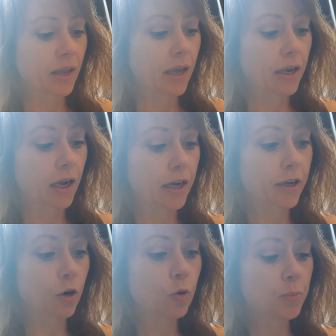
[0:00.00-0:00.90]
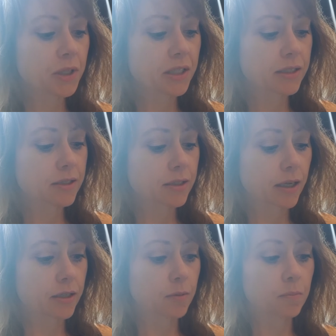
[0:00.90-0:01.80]
and I opened this,
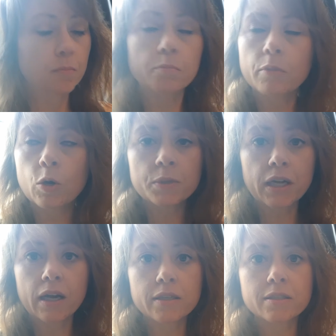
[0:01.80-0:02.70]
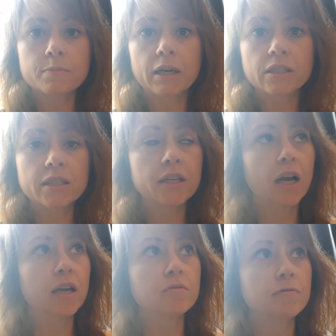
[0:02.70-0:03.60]
and the moment I smelled it,
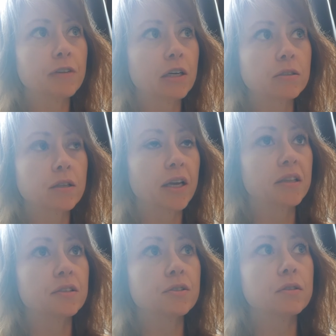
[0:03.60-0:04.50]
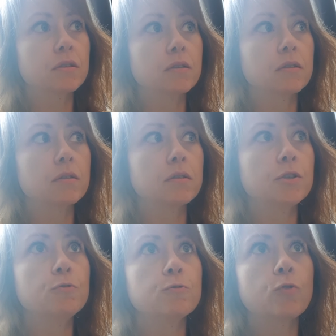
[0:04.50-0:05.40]
I felt like this
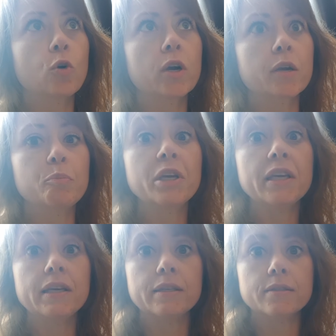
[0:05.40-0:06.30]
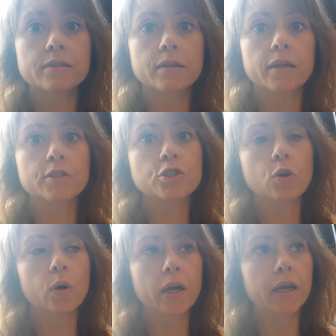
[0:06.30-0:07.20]
euphoric peace and
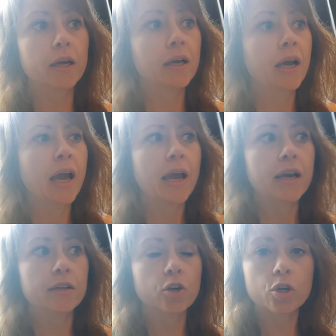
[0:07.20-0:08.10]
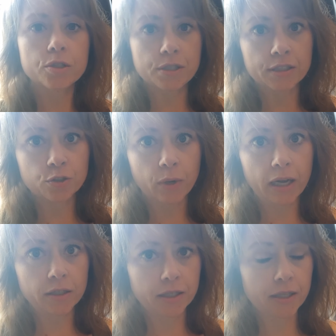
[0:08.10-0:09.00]
joy and her
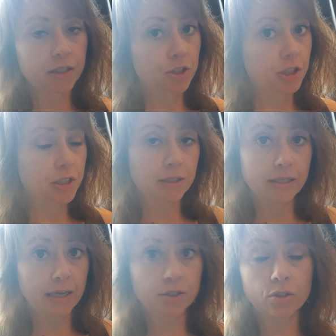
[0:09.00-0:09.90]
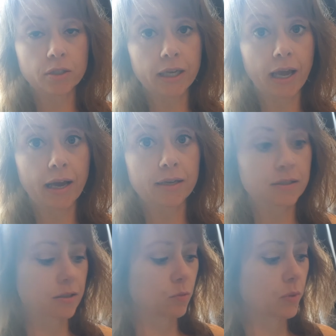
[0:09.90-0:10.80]
sensuality that she just naturally
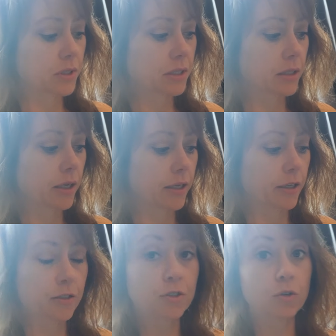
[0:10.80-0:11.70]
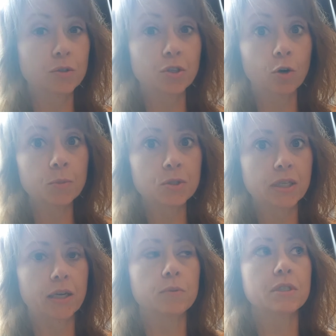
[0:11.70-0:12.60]
has was in it. So it's almost
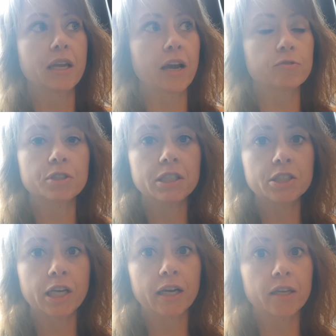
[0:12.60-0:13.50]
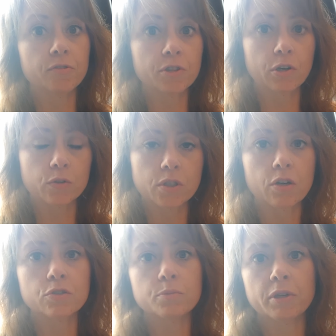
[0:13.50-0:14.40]
like it was an aphrodisiac, even though it's
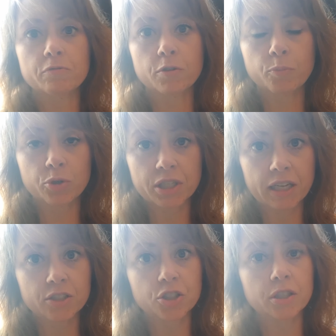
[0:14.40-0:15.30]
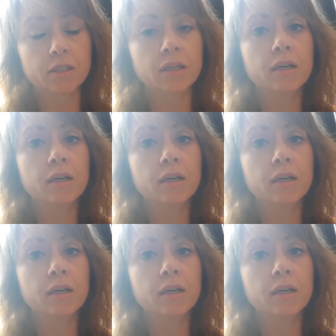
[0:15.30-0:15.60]
also meant for protection,